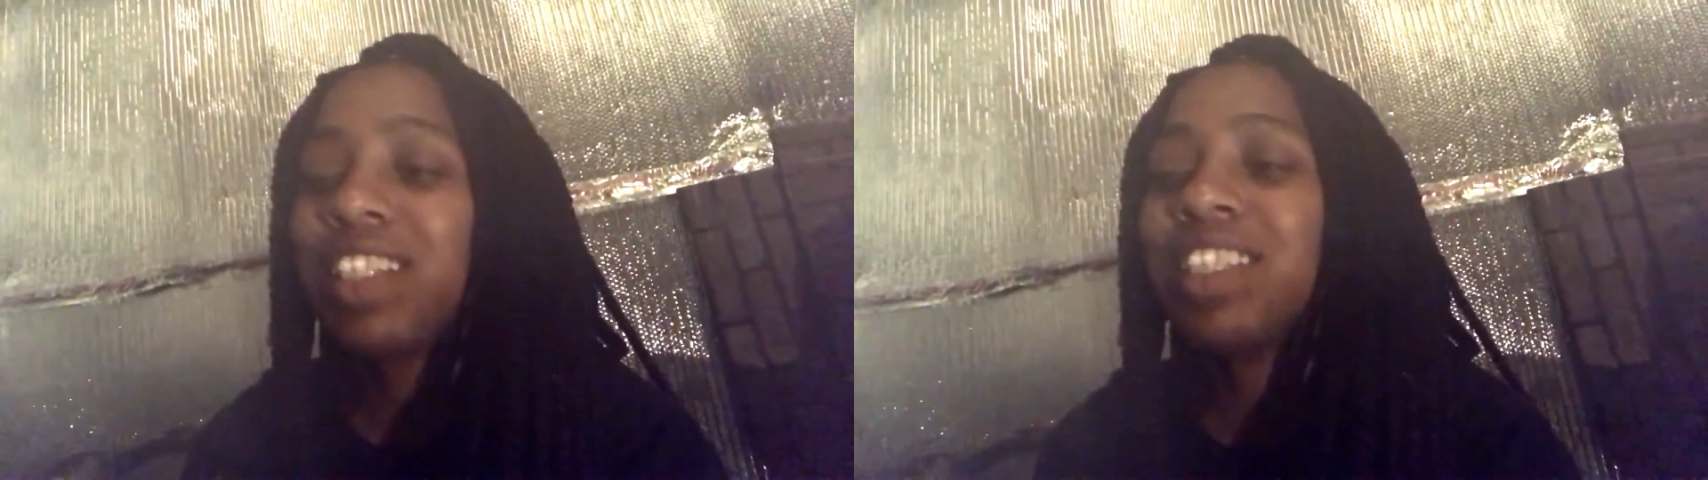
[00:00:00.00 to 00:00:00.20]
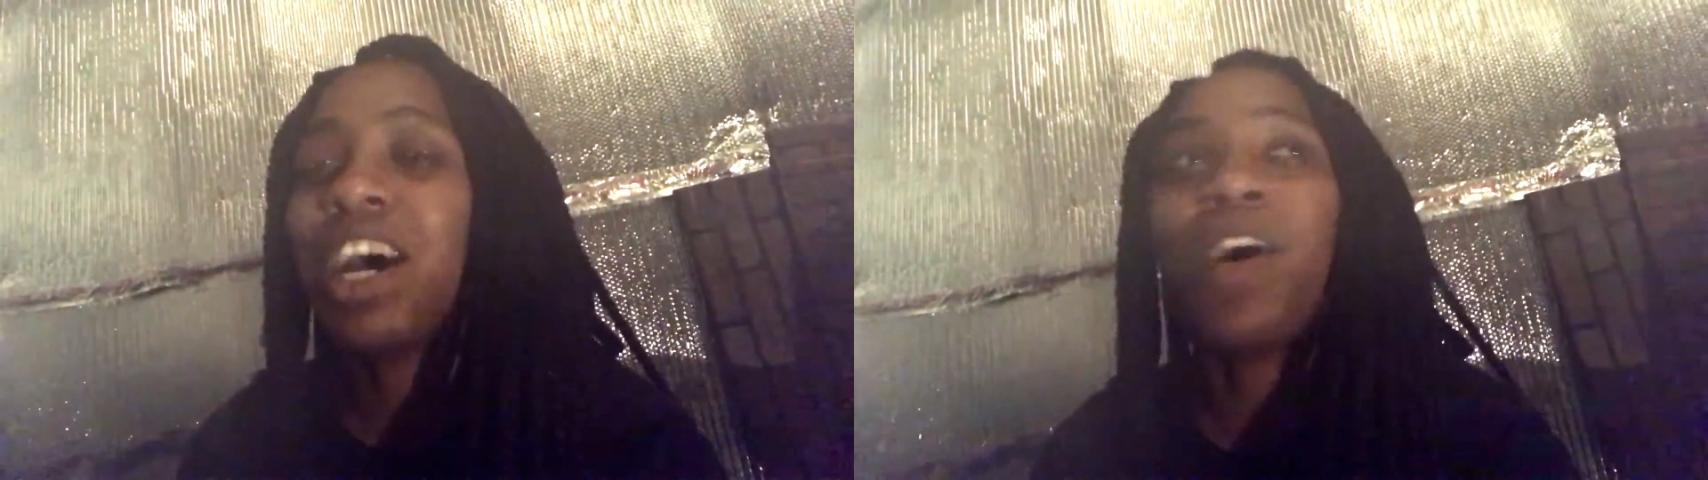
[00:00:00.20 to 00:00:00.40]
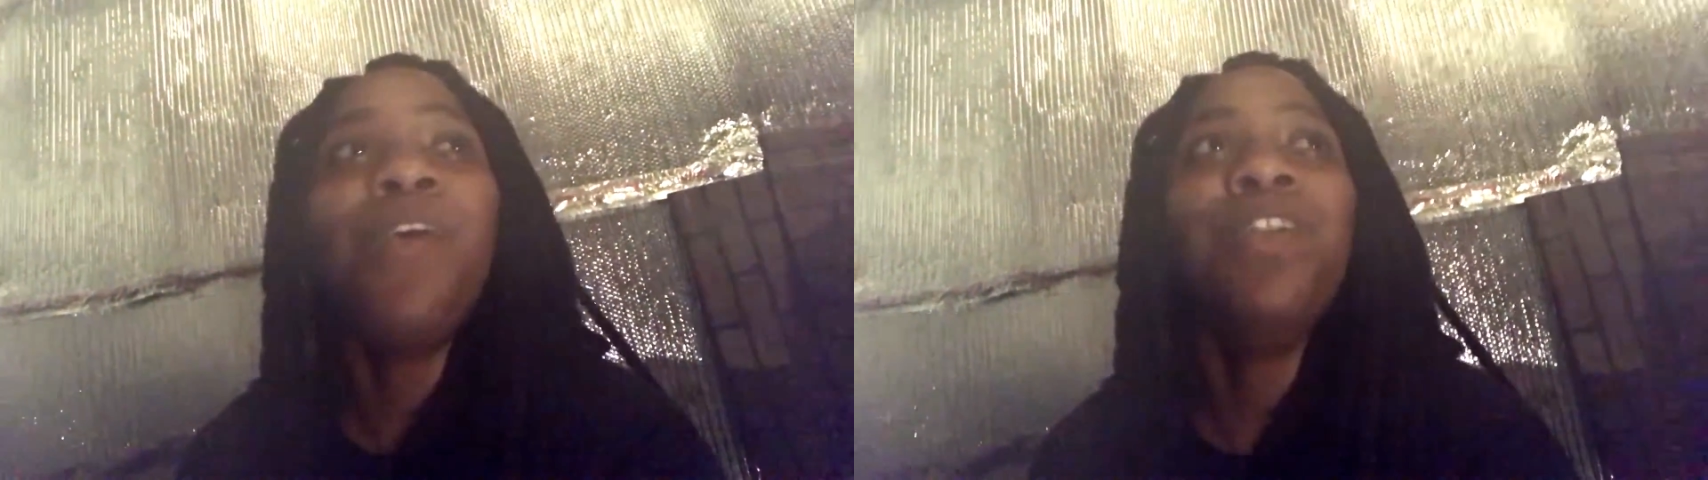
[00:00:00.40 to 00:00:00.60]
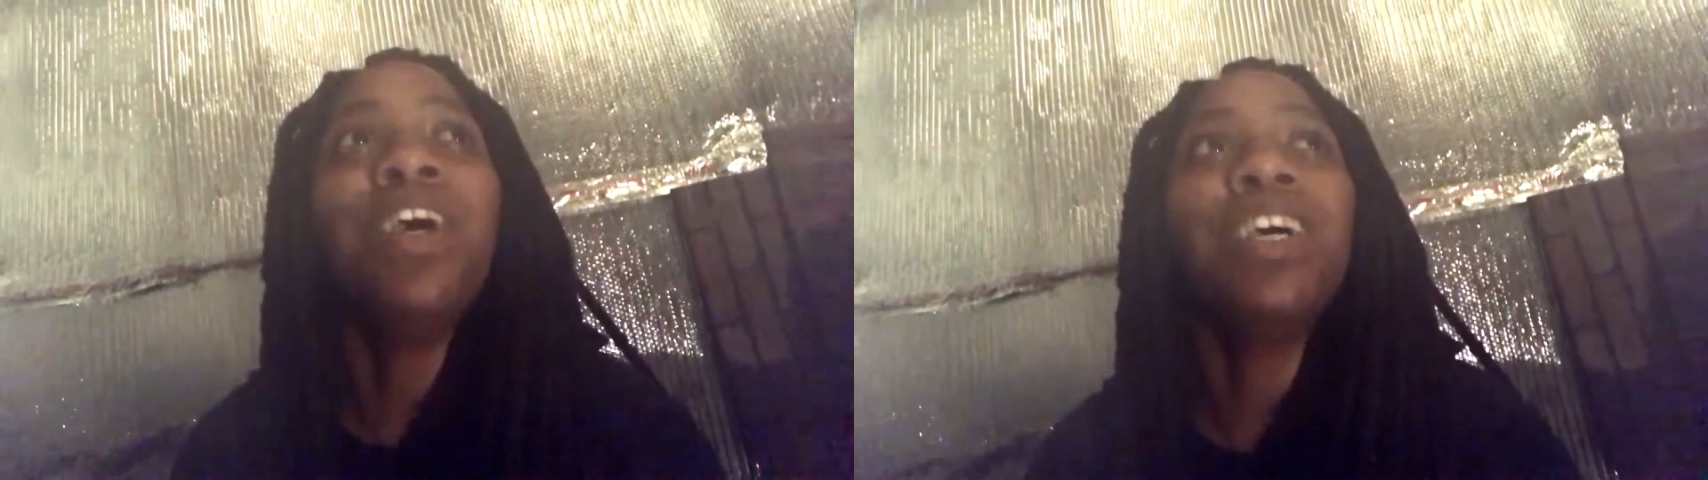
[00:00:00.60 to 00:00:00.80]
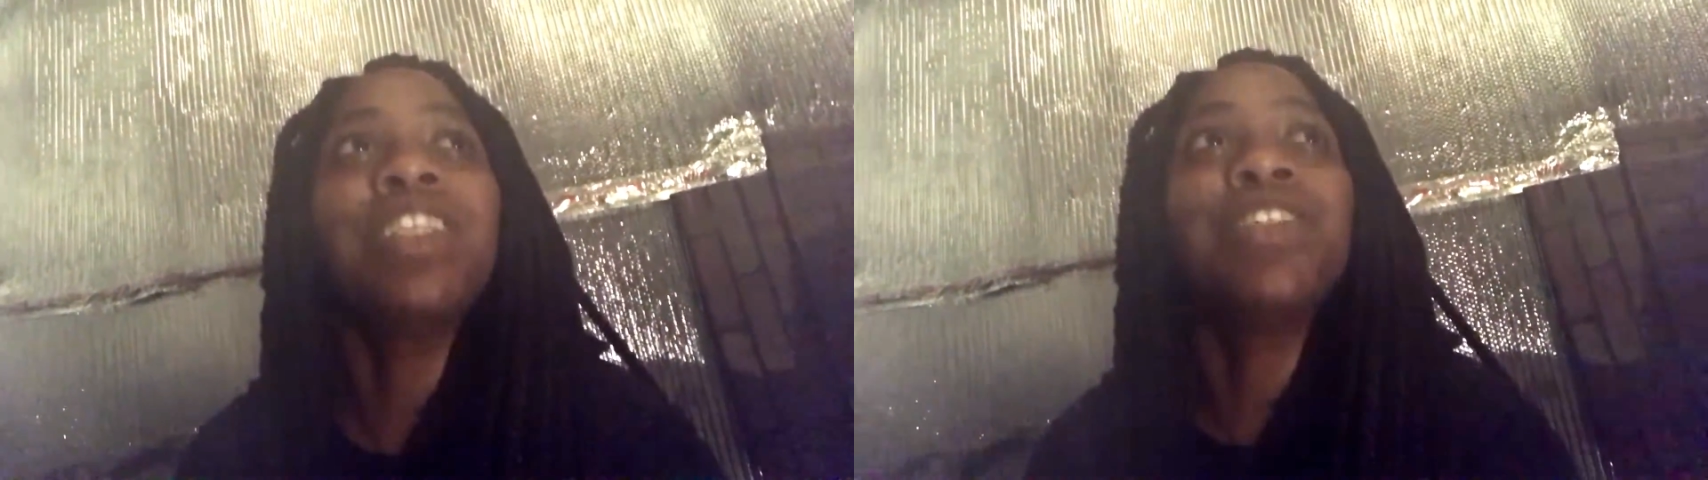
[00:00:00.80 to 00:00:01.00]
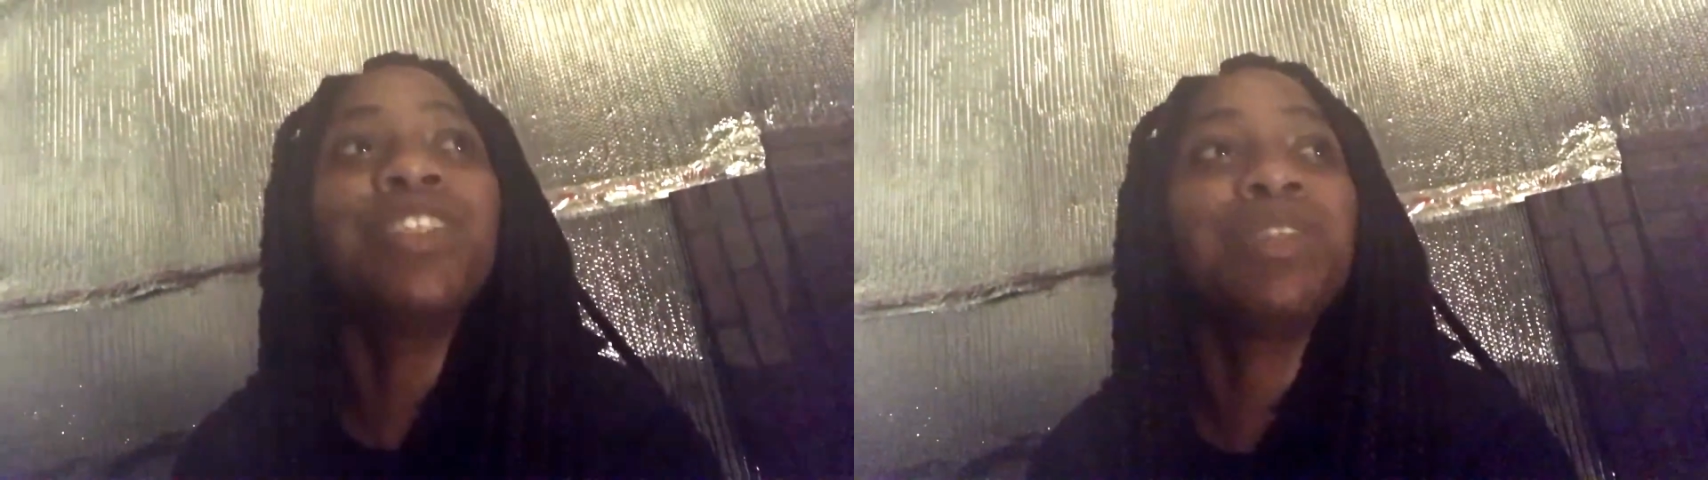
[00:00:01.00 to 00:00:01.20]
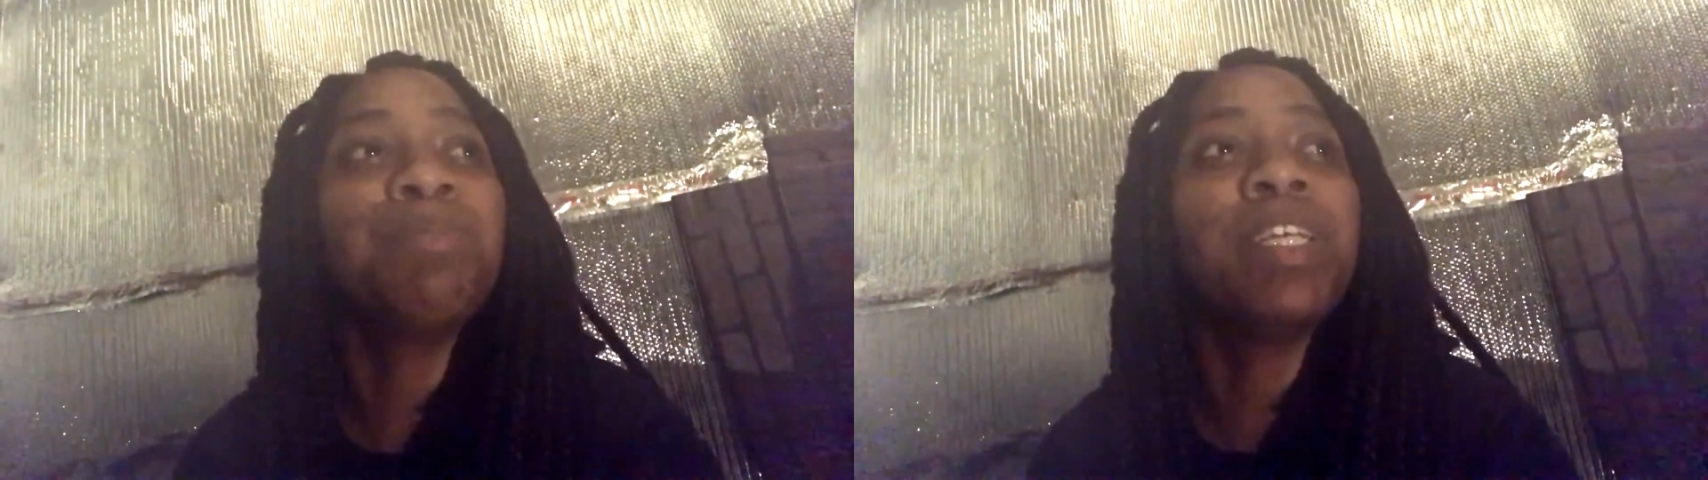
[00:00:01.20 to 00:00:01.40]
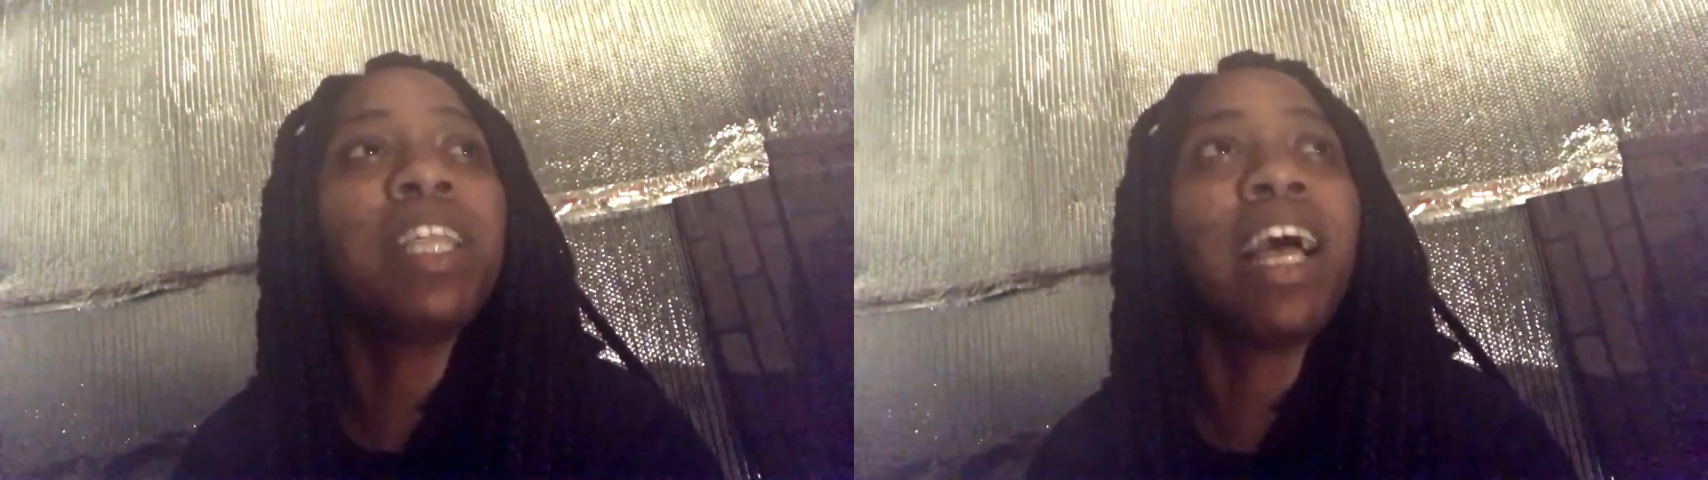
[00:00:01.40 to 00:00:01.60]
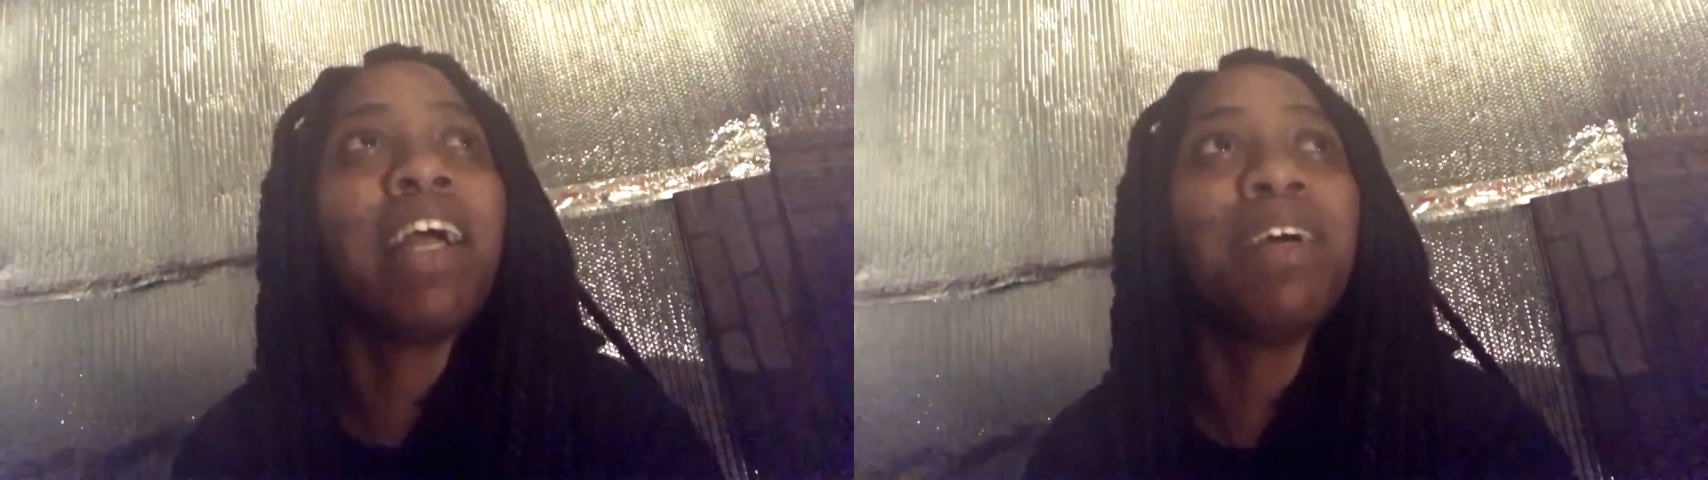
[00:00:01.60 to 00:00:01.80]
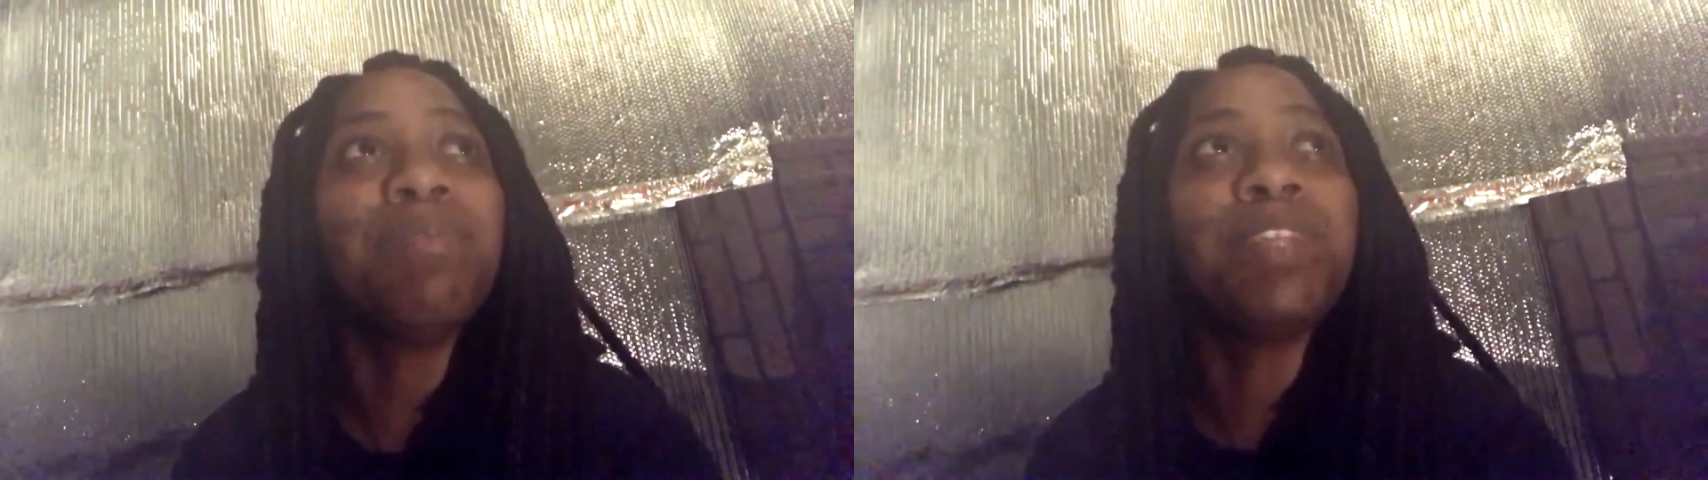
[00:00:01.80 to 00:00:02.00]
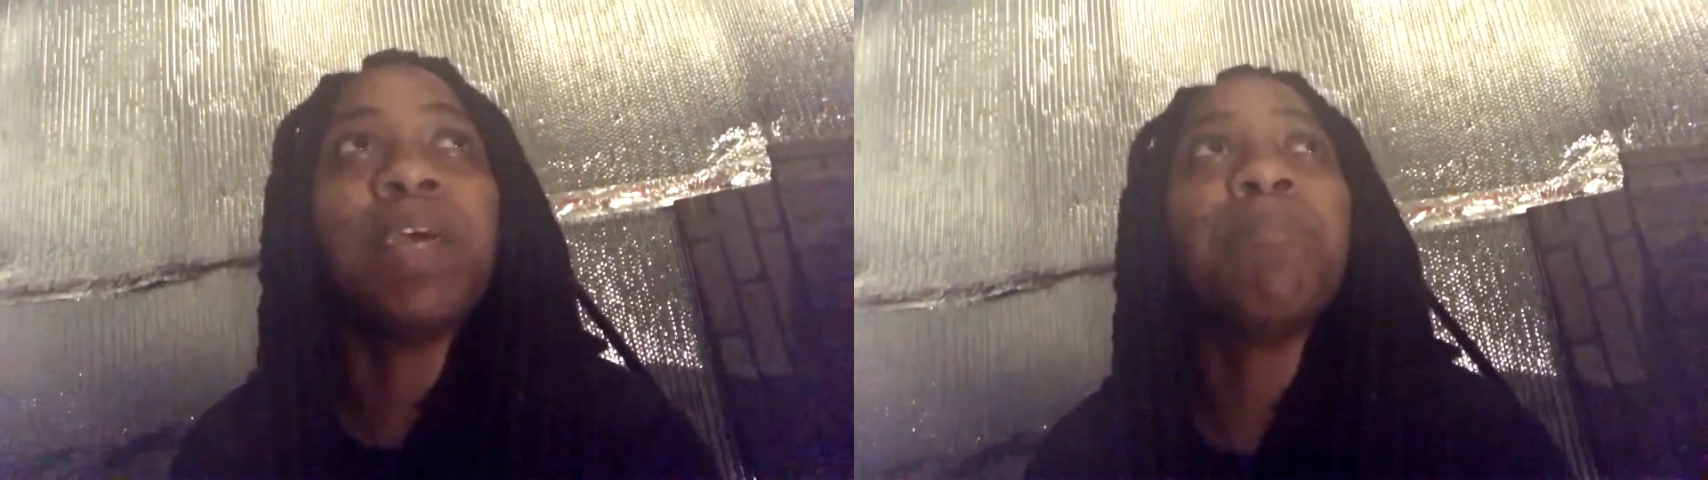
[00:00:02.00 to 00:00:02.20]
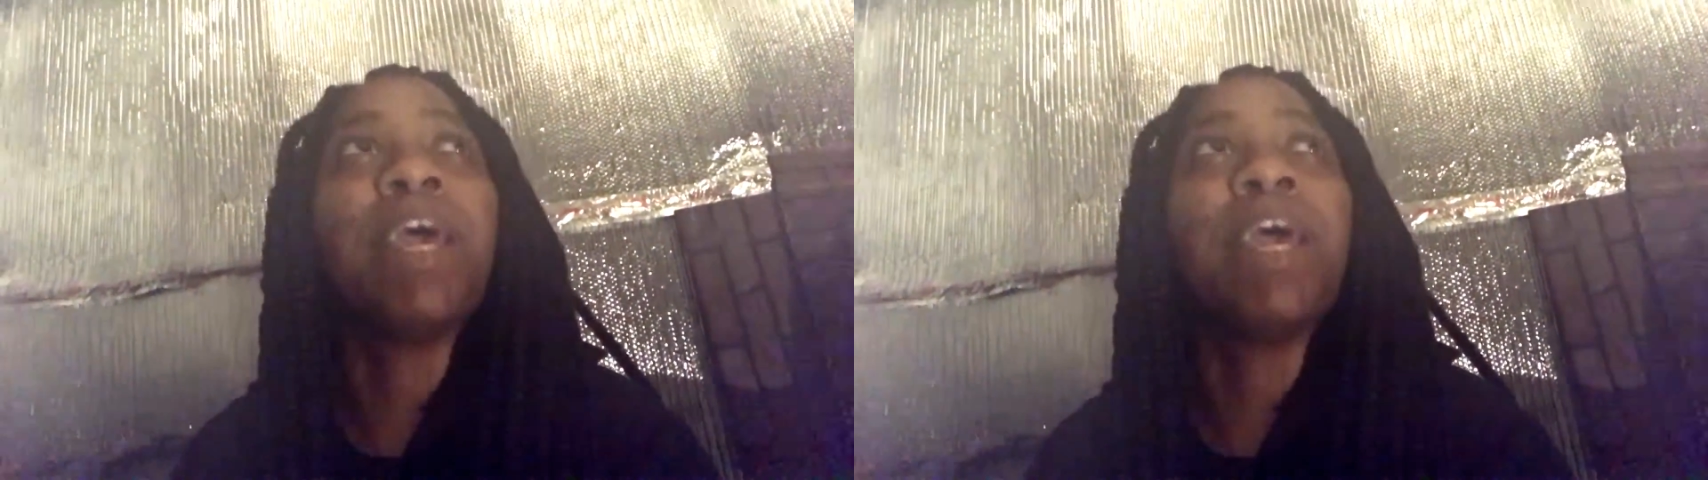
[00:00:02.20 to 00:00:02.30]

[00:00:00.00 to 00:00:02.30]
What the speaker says: to hold on to it, to be like upset,